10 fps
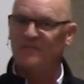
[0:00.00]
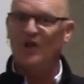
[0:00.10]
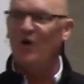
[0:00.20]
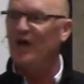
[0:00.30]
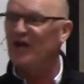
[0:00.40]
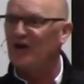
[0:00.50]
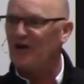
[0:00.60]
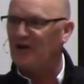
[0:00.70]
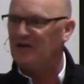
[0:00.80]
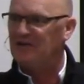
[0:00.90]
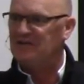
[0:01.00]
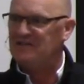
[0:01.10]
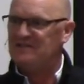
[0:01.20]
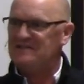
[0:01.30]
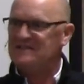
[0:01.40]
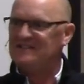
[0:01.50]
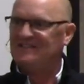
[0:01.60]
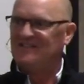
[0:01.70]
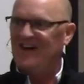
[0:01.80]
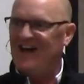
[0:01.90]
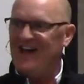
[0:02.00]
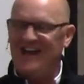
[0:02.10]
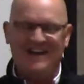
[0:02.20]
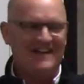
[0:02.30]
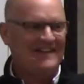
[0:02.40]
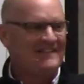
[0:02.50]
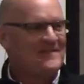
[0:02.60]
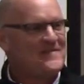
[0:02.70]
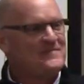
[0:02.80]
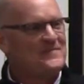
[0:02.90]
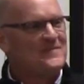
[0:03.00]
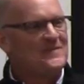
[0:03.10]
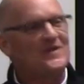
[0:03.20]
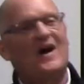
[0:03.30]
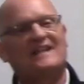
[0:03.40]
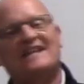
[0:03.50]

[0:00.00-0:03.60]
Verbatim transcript: No hitter. Right? So I